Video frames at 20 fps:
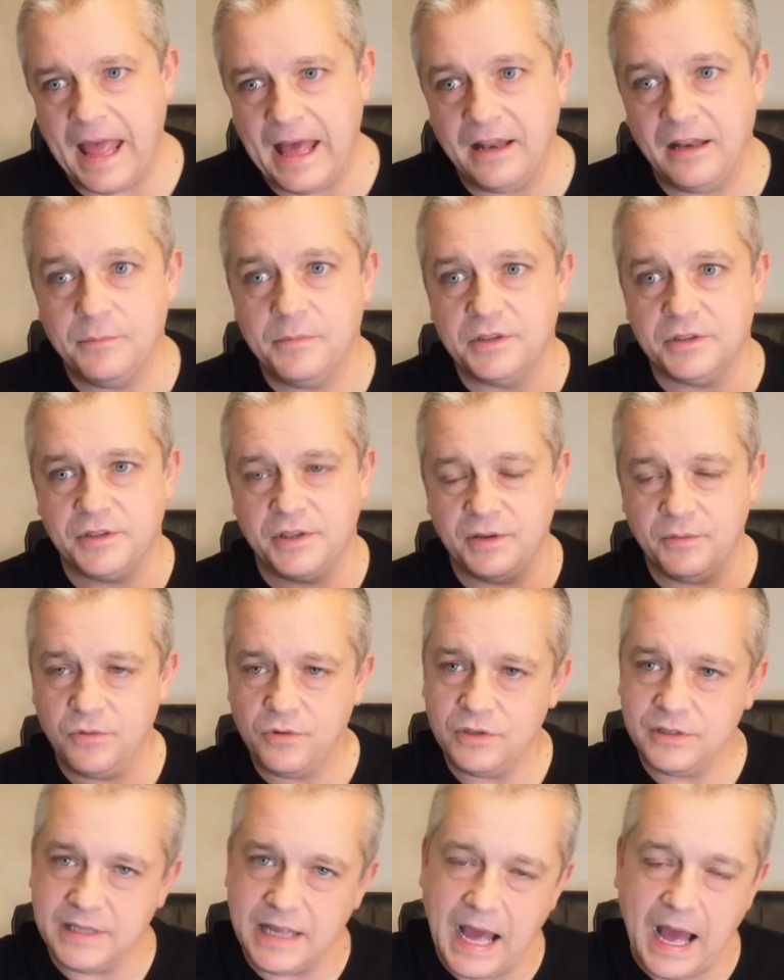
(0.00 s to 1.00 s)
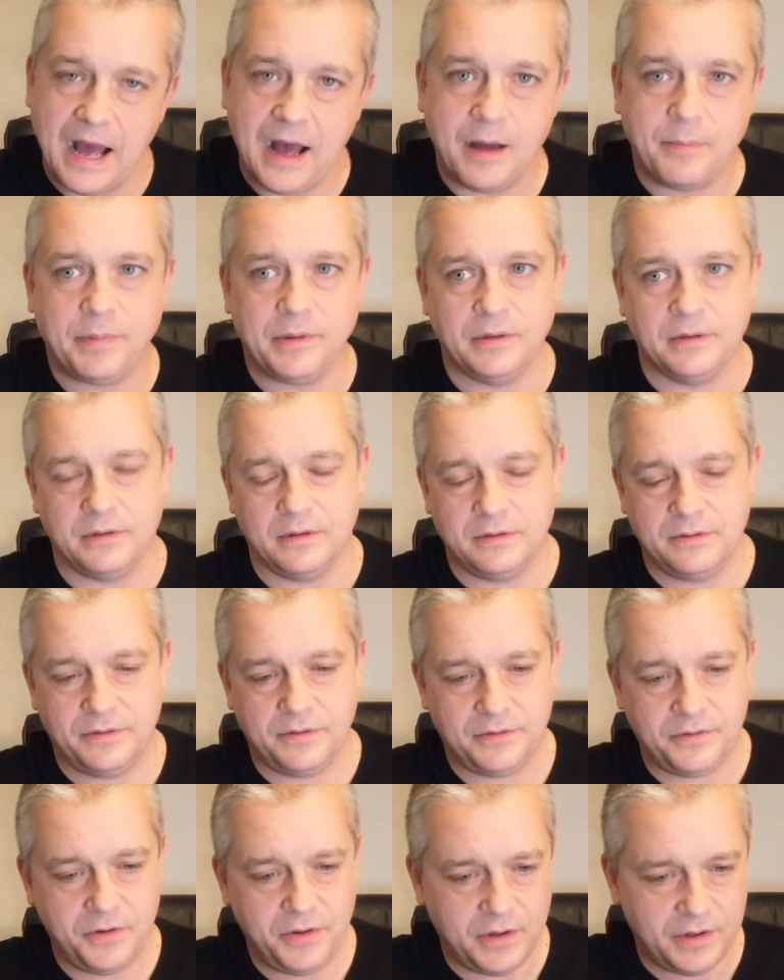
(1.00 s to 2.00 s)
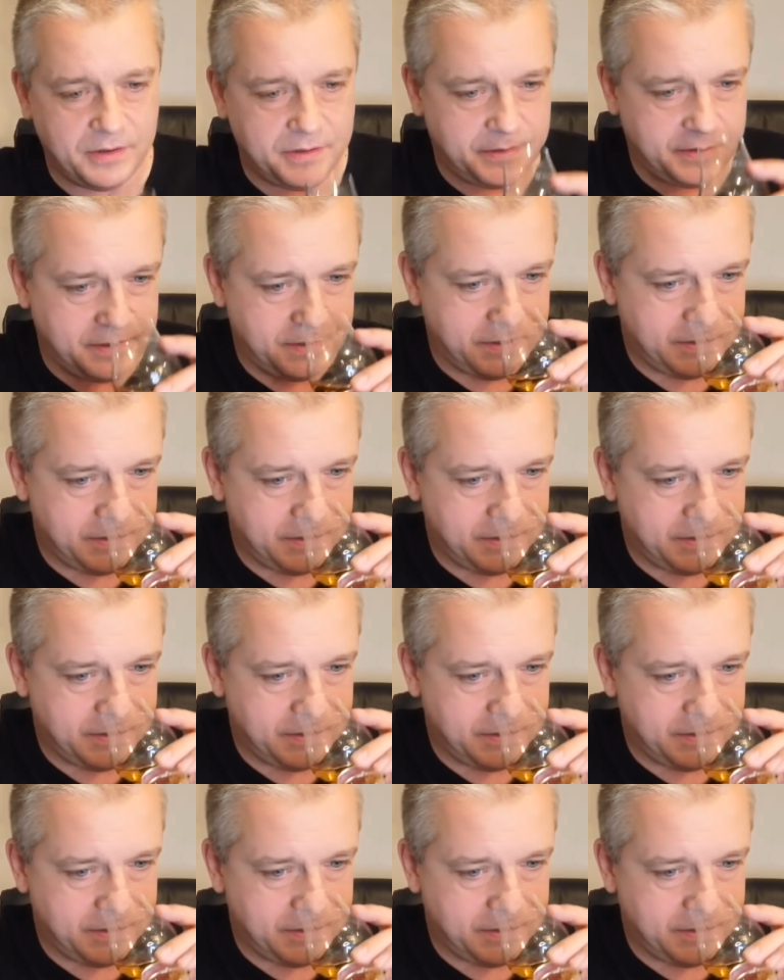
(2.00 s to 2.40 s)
elements towards the apple through it.